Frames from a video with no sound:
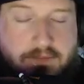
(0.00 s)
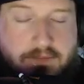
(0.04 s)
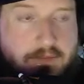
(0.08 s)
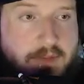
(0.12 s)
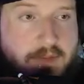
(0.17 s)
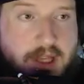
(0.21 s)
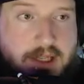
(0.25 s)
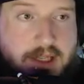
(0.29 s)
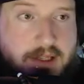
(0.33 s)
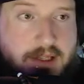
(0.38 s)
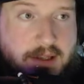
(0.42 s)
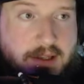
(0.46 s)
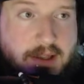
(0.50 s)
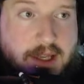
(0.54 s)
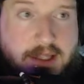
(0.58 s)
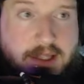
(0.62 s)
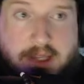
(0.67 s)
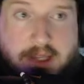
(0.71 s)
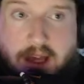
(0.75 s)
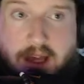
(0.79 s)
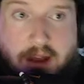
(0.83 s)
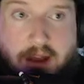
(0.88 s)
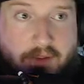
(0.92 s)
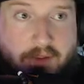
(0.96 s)
That's that's
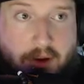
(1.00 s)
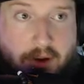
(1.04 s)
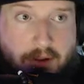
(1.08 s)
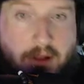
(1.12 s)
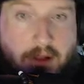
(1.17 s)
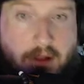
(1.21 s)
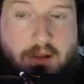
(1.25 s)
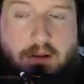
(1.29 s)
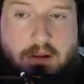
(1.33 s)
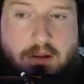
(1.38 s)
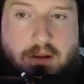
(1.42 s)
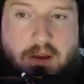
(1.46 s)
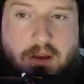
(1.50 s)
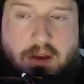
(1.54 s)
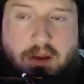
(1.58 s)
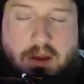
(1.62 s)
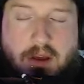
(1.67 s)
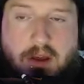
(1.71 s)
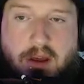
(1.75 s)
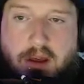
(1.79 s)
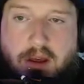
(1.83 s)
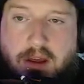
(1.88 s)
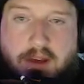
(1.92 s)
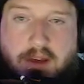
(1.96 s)
kind of all.
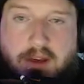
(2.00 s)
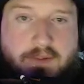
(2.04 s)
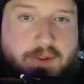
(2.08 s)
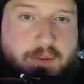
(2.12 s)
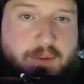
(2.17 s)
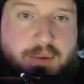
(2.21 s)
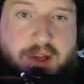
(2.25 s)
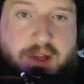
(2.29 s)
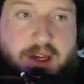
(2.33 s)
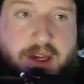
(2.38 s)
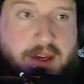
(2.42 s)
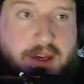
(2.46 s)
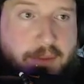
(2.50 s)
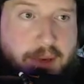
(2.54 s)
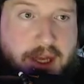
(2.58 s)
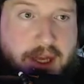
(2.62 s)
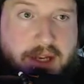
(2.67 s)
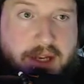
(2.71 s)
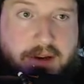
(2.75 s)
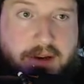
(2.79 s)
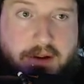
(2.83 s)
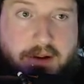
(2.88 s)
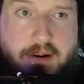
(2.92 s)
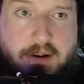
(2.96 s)
If you play
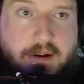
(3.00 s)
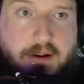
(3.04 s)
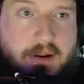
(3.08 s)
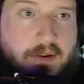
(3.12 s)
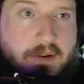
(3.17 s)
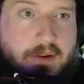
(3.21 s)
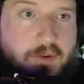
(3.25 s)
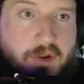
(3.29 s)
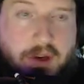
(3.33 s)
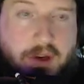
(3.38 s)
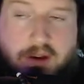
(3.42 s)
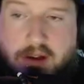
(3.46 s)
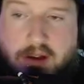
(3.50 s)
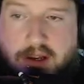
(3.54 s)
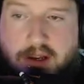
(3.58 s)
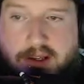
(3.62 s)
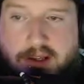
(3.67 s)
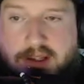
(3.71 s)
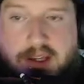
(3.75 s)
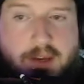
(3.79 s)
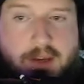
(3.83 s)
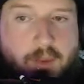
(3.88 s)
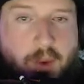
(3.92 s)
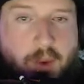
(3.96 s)
commander, you're going to
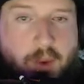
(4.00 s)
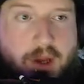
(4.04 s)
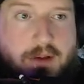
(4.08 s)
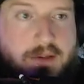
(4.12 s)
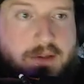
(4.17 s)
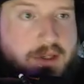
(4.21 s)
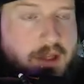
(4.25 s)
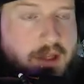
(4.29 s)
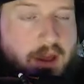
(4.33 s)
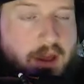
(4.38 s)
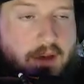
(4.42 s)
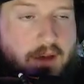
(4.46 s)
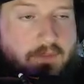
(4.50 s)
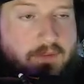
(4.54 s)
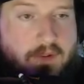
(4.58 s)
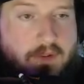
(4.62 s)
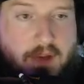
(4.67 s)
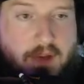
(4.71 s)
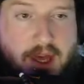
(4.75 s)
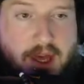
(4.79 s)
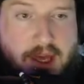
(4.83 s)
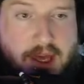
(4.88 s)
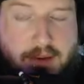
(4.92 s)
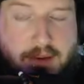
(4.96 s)
see weird stuff
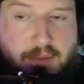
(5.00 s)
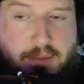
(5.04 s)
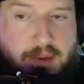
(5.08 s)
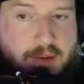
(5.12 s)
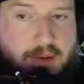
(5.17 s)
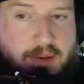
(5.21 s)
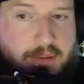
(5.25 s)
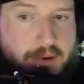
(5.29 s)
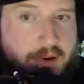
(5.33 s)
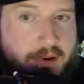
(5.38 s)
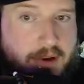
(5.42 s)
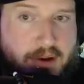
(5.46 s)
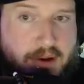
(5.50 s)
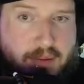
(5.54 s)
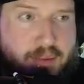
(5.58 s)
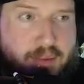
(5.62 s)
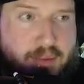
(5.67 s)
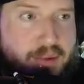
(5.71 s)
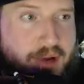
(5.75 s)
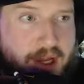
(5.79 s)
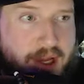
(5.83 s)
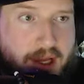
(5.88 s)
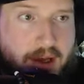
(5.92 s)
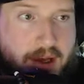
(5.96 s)
and people are going to
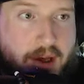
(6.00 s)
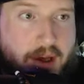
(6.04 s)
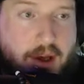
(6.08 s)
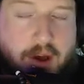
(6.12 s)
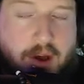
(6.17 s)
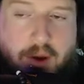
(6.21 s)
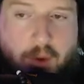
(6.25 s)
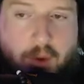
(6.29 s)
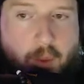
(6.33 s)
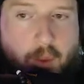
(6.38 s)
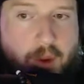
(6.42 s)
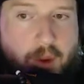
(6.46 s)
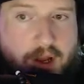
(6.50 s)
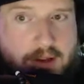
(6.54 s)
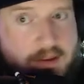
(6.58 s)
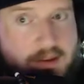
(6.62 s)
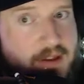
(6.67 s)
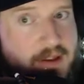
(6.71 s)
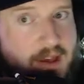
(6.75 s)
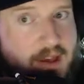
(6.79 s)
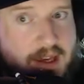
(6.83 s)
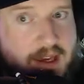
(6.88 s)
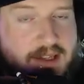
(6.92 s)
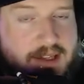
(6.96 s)
bring weird
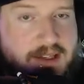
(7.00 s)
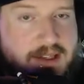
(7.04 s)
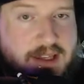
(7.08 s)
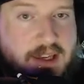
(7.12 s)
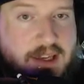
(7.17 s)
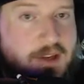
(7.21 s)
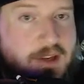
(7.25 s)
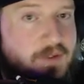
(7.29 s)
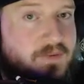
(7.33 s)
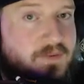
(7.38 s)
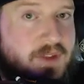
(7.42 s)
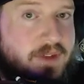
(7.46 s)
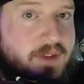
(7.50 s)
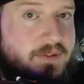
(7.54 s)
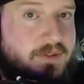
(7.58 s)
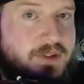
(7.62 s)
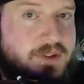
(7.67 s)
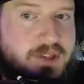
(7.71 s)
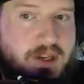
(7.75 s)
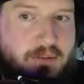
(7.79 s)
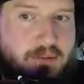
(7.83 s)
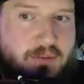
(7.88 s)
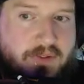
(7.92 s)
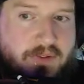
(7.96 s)
things that you've never
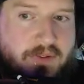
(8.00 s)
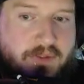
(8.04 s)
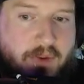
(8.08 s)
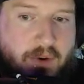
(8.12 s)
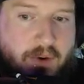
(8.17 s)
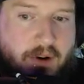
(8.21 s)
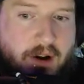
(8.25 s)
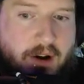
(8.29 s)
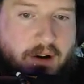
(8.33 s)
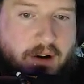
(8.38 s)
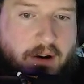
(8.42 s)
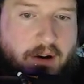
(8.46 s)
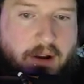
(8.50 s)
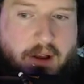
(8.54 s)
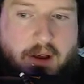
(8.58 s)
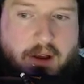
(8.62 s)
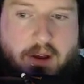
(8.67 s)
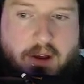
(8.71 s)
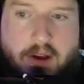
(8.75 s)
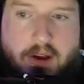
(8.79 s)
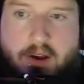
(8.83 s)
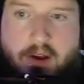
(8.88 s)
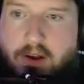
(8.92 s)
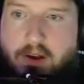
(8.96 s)
seen before.
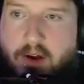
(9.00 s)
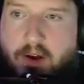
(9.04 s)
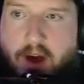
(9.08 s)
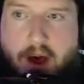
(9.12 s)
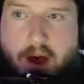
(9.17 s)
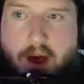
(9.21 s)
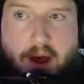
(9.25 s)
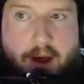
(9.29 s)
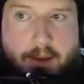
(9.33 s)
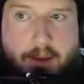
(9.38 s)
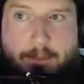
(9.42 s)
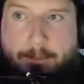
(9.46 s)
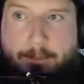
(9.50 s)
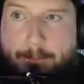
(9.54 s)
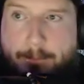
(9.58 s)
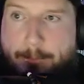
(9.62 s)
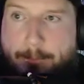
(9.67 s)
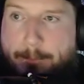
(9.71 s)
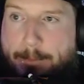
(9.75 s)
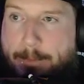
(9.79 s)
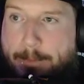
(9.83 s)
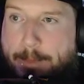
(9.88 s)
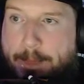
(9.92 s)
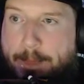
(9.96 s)
Um,
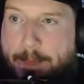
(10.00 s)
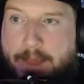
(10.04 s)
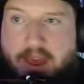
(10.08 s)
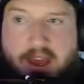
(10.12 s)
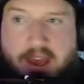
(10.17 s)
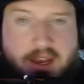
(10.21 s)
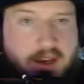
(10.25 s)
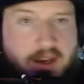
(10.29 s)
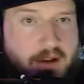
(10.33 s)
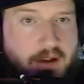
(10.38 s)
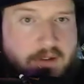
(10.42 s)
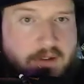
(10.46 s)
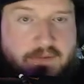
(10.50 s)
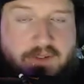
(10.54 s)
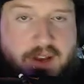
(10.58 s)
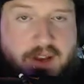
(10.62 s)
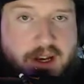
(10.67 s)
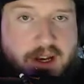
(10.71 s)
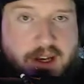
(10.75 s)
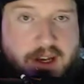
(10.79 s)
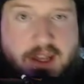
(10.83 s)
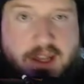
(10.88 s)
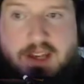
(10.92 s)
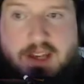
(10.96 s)
and
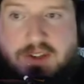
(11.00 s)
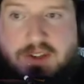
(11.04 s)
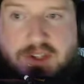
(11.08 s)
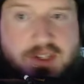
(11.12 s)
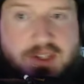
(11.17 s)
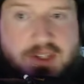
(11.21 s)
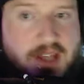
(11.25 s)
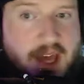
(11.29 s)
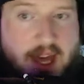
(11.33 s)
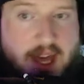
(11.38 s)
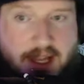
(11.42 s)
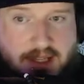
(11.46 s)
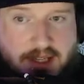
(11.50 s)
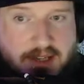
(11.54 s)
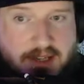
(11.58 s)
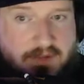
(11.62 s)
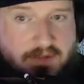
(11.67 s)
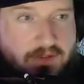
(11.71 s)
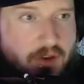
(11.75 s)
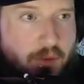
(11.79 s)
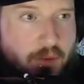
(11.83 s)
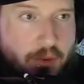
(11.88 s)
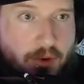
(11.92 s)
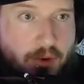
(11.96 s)
Unfinity just adds a
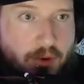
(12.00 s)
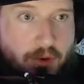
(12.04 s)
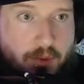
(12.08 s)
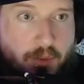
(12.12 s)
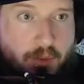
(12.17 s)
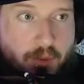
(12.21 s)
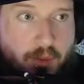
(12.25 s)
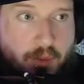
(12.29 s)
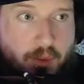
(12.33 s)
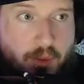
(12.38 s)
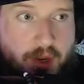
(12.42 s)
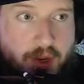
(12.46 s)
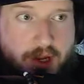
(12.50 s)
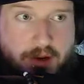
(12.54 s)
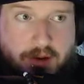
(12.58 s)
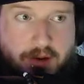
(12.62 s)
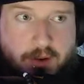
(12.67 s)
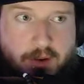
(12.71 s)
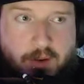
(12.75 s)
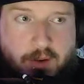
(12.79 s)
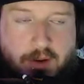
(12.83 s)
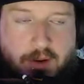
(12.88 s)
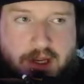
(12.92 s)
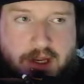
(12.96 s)
few more weird,
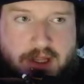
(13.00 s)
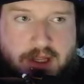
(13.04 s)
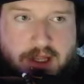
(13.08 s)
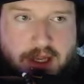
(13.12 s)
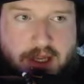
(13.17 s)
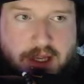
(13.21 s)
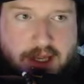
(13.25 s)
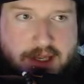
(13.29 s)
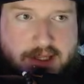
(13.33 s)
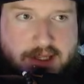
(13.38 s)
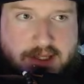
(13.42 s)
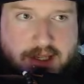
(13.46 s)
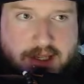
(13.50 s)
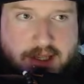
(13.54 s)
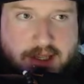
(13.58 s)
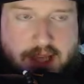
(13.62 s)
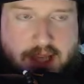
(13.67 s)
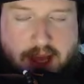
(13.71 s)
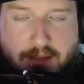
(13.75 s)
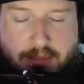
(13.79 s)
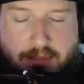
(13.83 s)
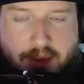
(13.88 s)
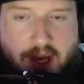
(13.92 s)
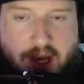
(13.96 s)
quirky things to
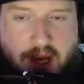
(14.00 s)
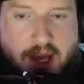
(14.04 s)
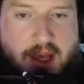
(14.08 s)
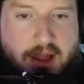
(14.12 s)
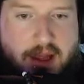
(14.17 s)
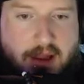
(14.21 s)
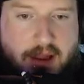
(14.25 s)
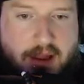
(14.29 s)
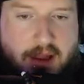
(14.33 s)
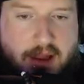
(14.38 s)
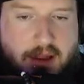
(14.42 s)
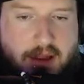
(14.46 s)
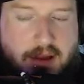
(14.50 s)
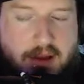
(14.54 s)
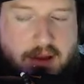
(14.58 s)
that pile.